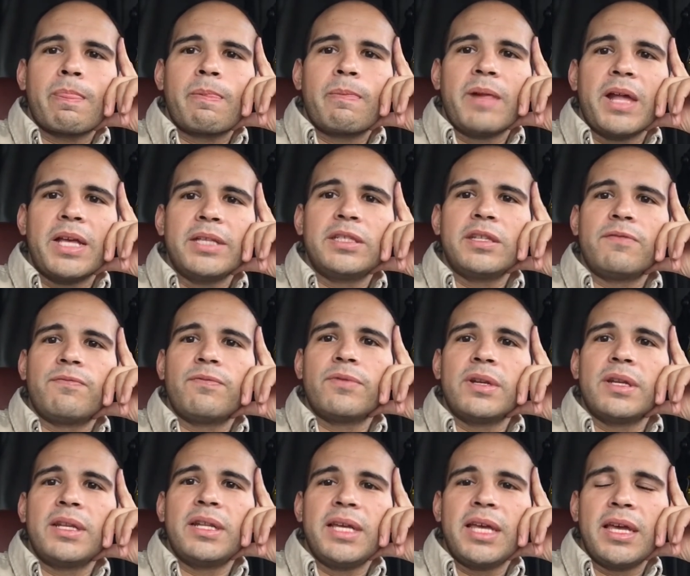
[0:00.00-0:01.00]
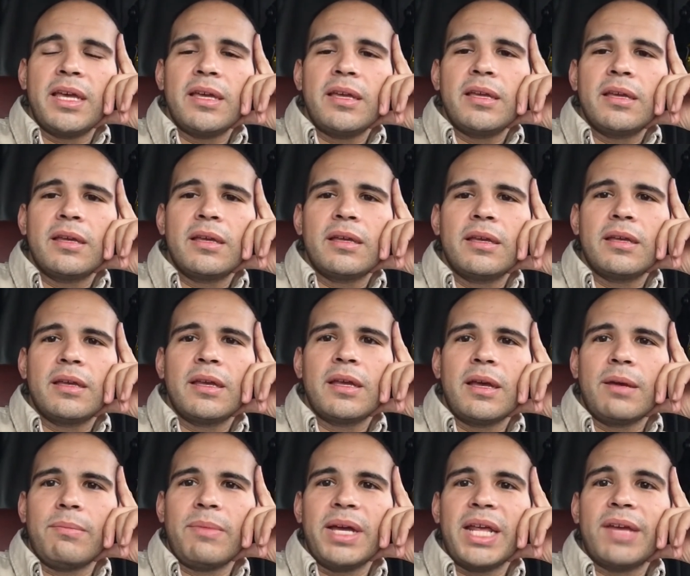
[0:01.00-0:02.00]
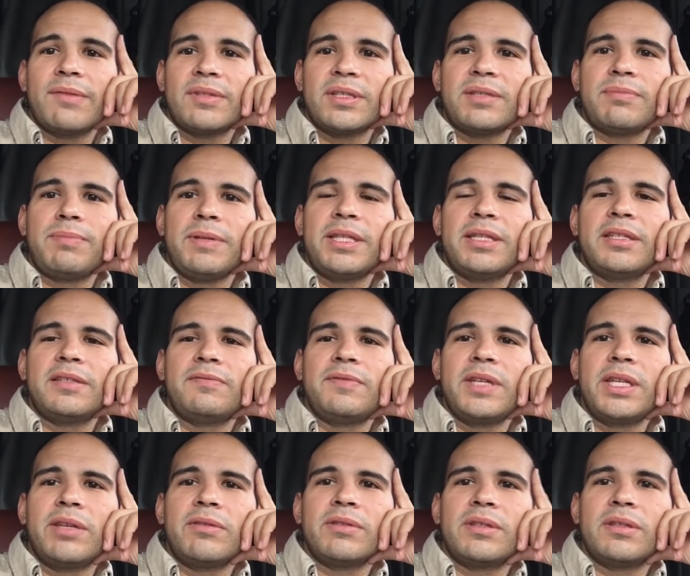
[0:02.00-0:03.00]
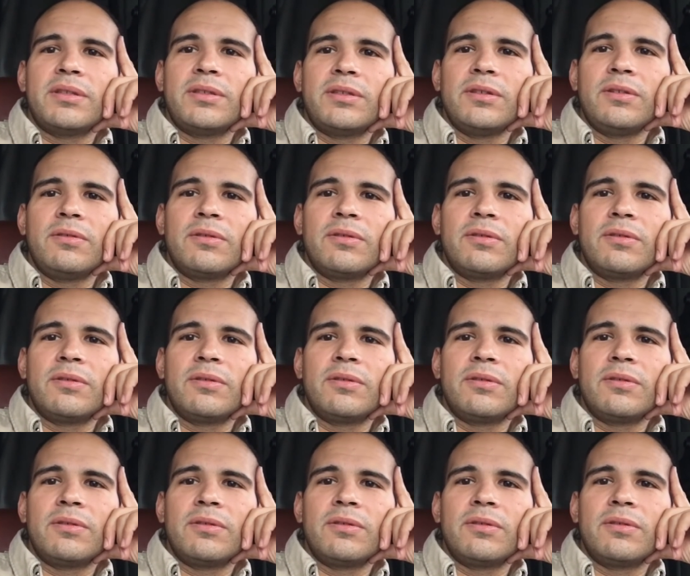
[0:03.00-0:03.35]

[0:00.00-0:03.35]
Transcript: that's it for today. I might have to split this video into two